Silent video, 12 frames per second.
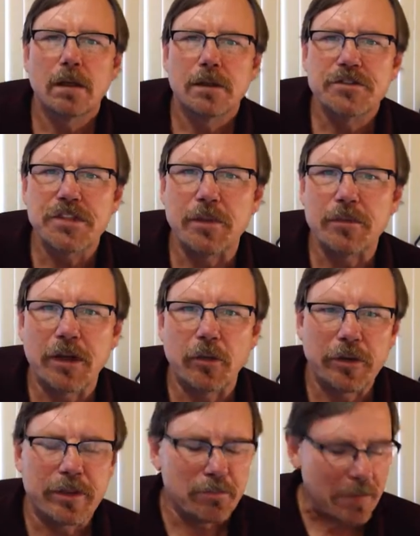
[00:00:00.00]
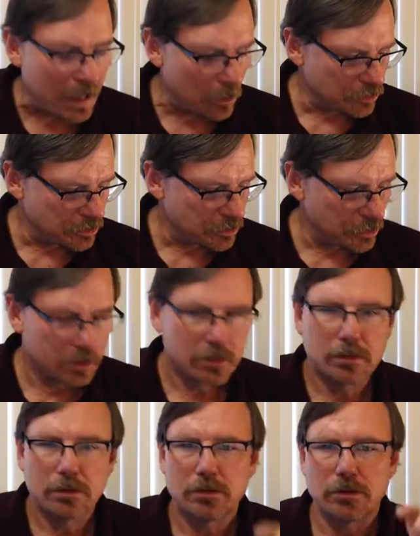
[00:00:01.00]
Same thing with the mouse.
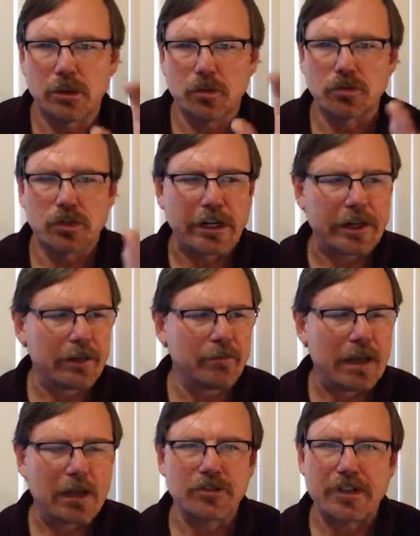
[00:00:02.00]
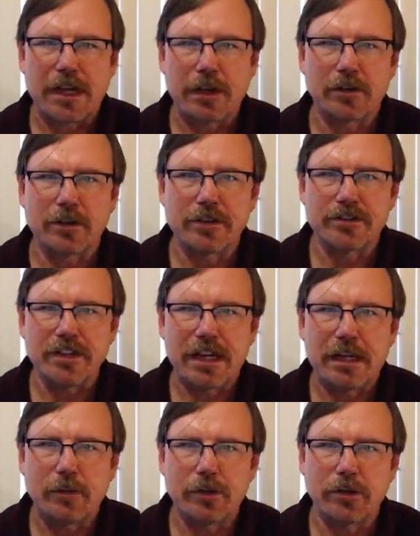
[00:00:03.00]
Don't drag the mouse out to the
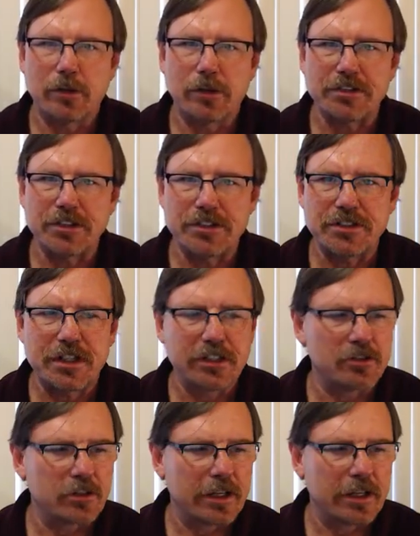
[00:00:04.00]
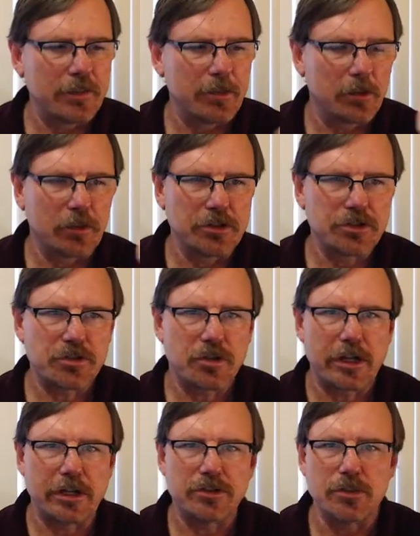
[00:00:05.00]
side with your wrist extended. Try to keep your wrist
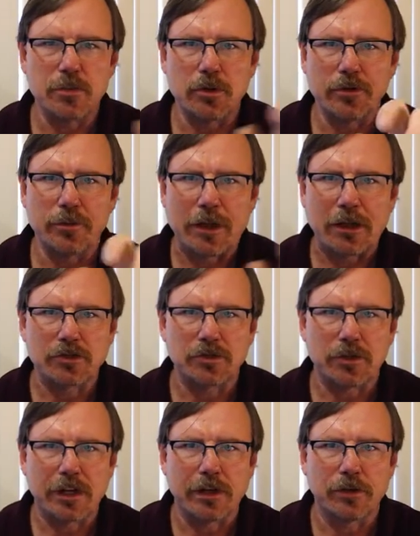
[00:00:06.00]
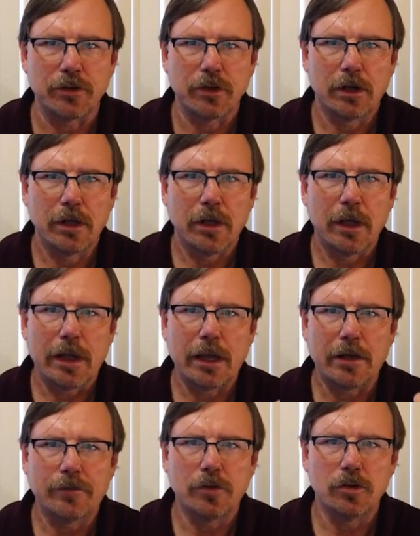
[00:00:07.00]
straight as you move the mouse around.
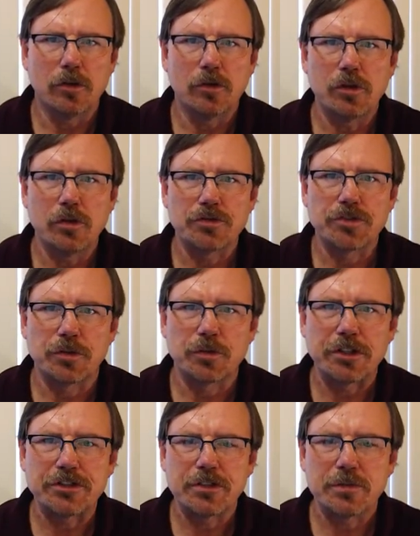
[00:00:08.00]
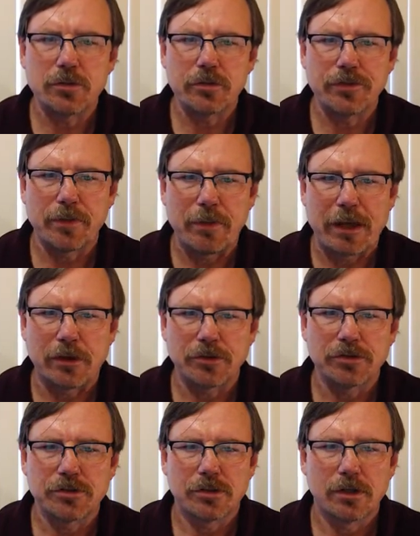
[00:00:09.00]
And if you do use your wrist to move the
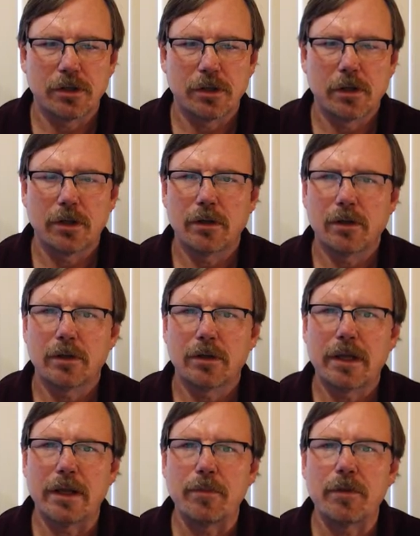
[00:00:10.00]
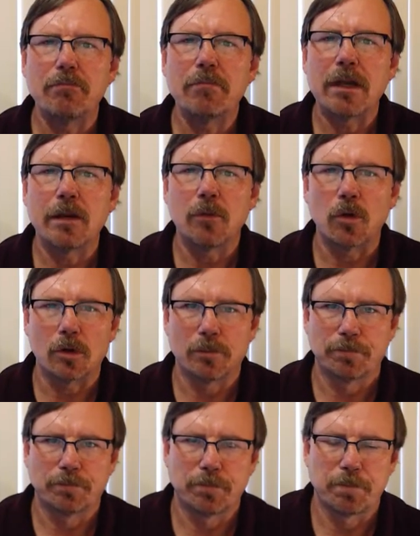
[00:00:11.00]
mouse, keep it minimal.
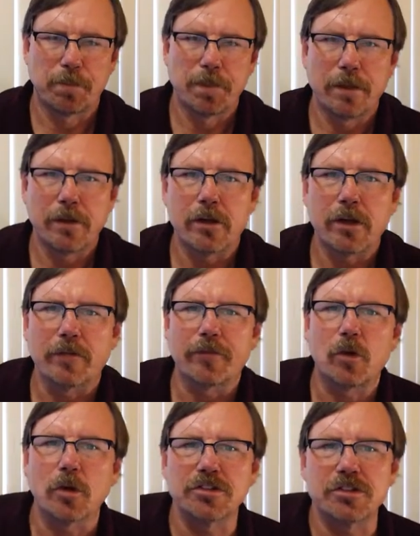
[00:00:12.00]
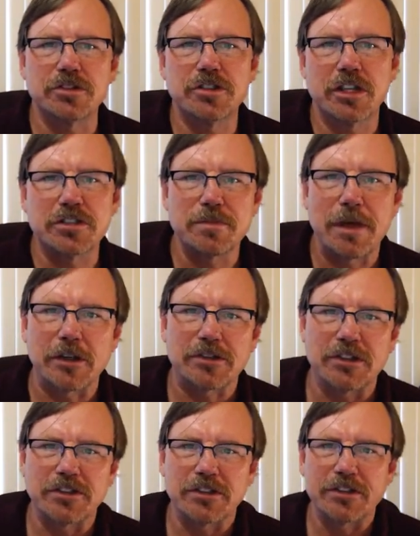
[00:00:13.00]
You can, of course, adjust mouse
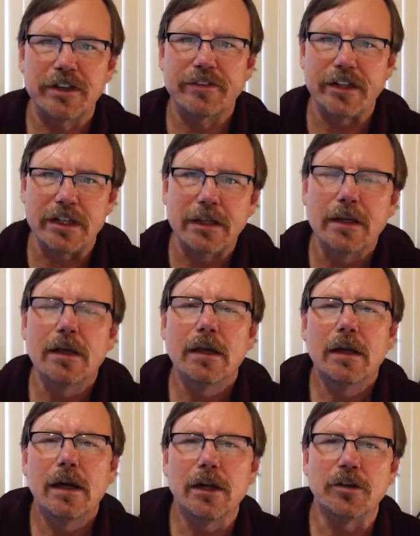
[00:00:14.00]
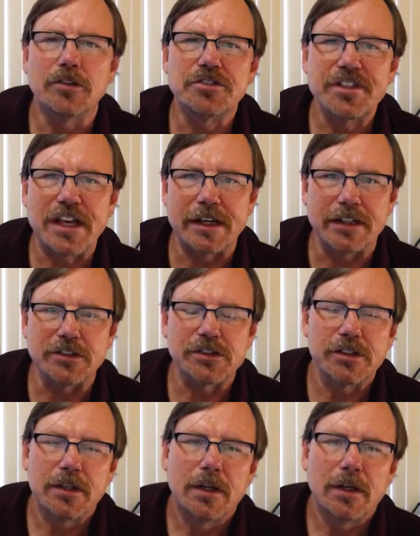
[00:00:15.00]
sensitivity under settings.